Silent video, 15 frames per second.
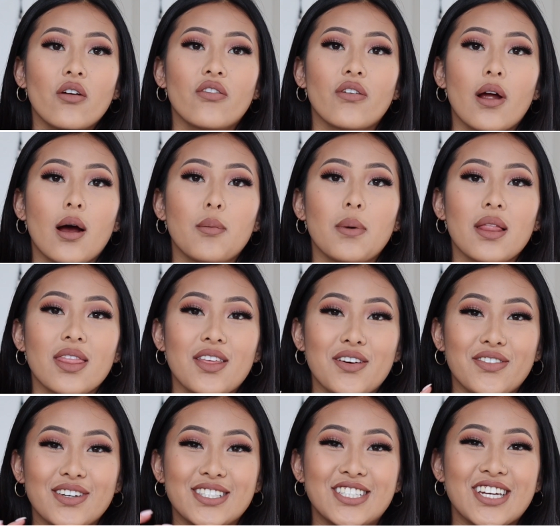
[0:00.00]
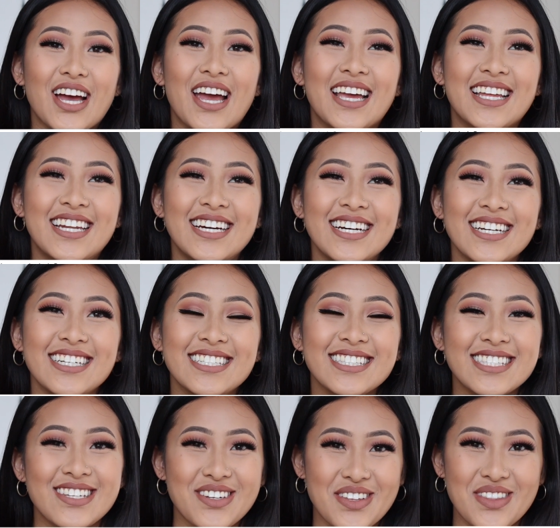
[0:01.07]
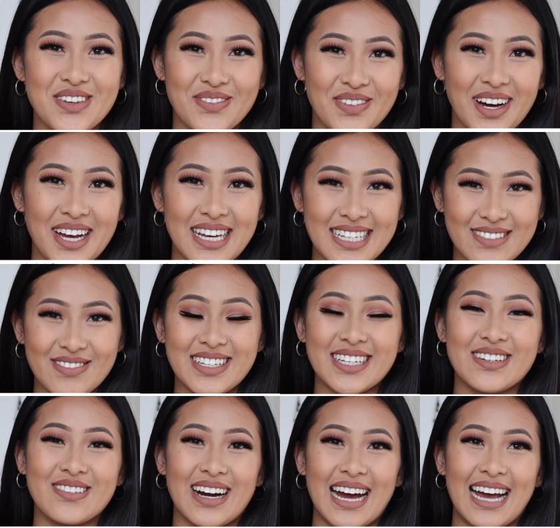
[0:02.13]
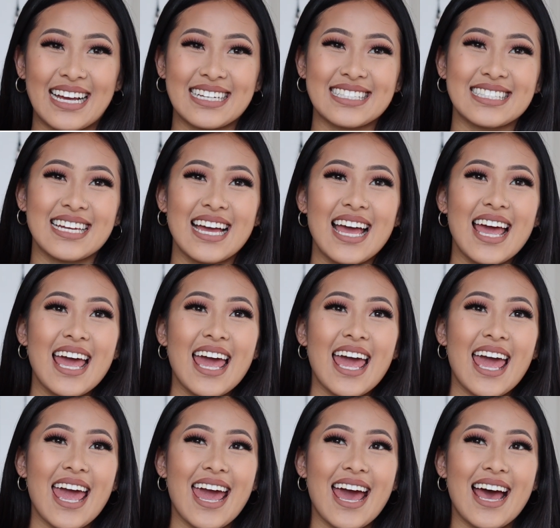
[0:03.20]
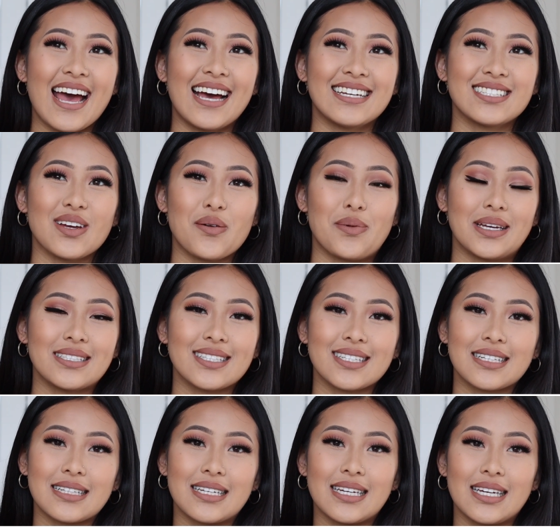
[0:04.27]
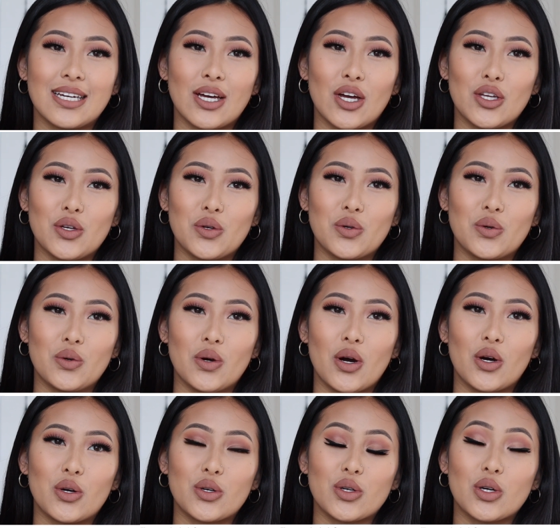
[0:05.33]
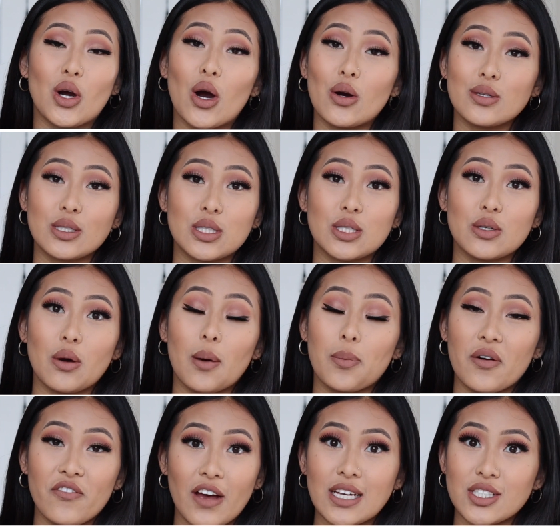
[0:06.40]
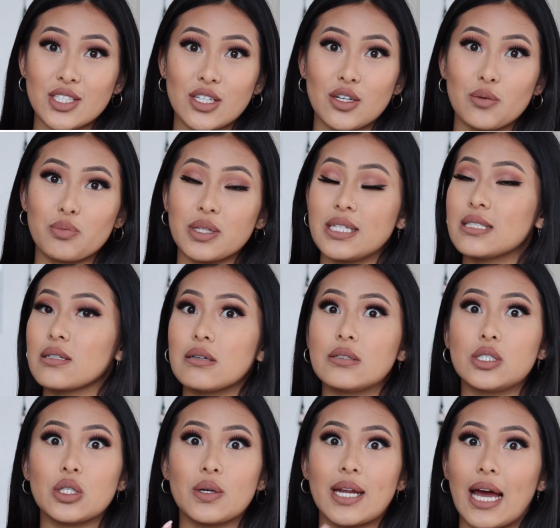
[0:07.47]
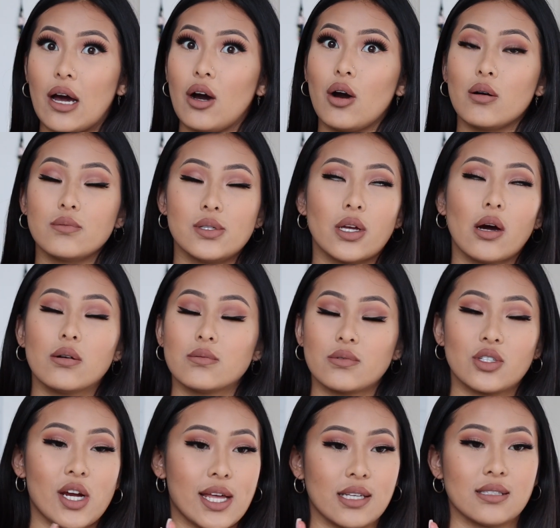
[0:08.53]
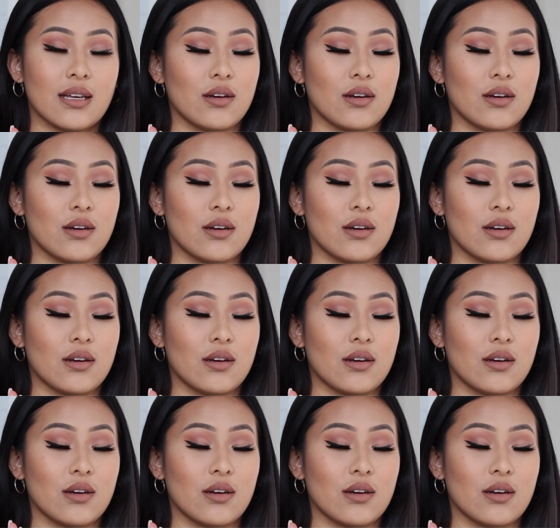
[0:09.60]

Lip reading: from the vagina to the butt being waxed. And basically you go to a professional. Please don't do it at home. Don't try this